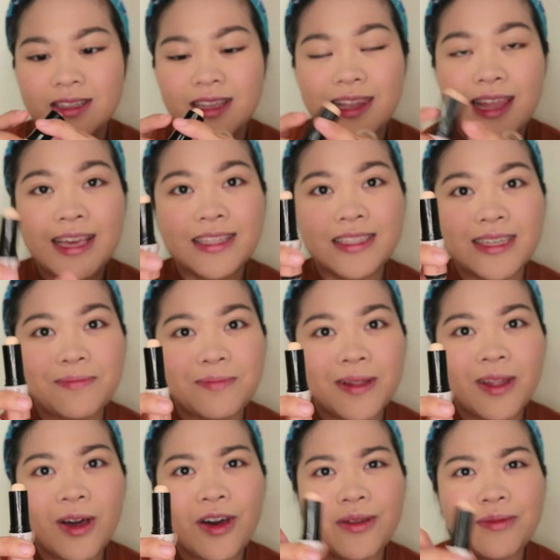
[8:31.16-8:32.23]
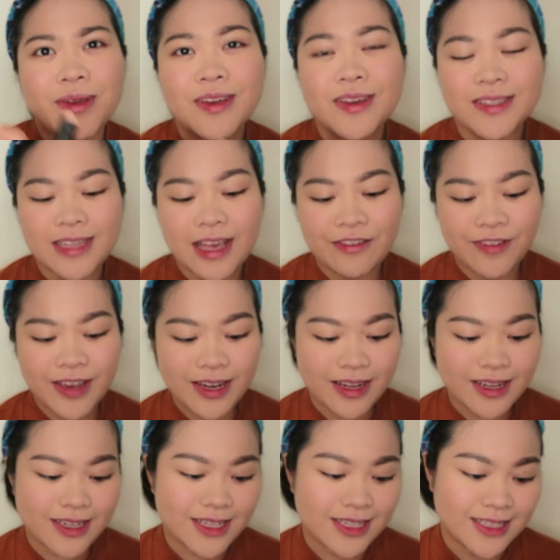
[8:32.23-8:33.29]
the light tip a lot because I find
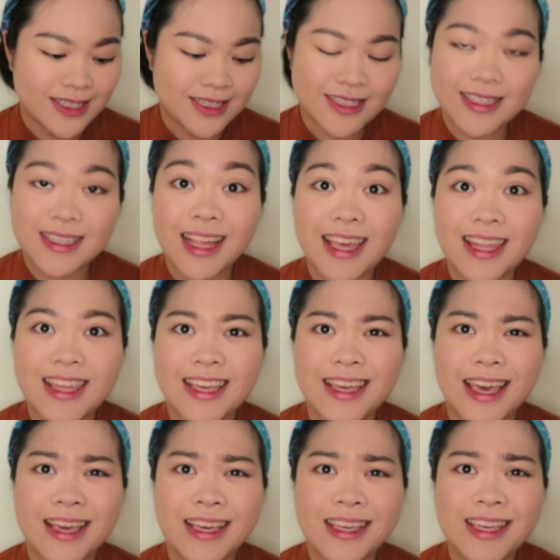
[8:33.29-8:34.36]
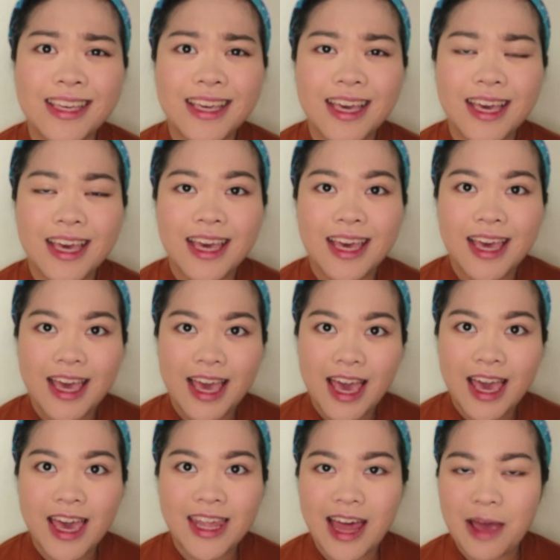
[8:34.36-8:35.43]
that it's slightly cakey
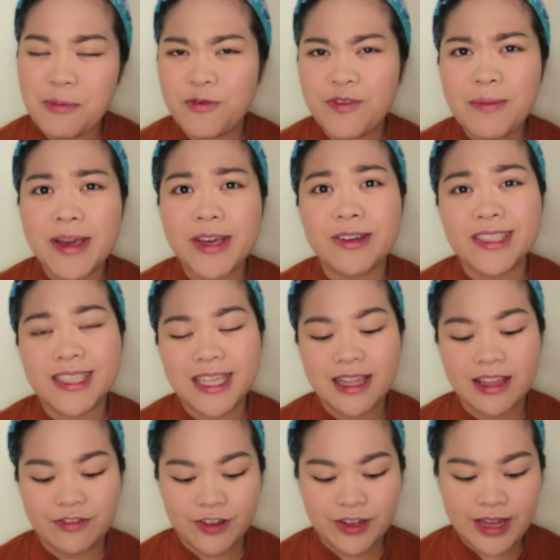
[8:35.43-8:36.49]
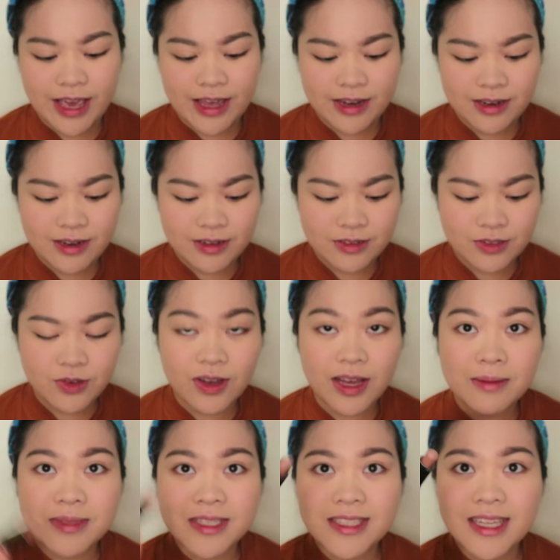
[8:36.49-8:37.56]
and I prefer my concealer for that. So
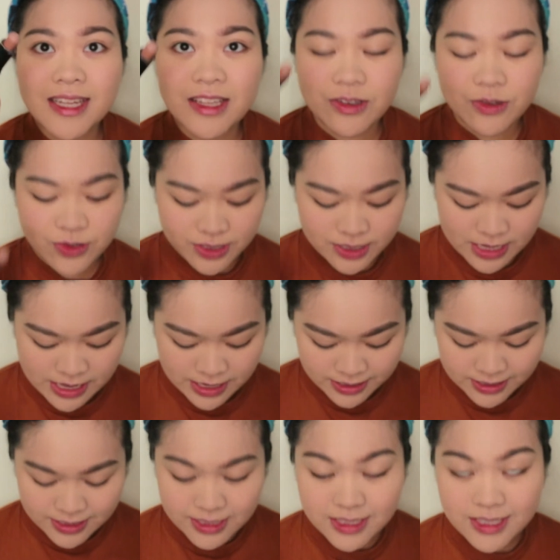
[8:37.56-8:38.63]
I'm just gonna use this.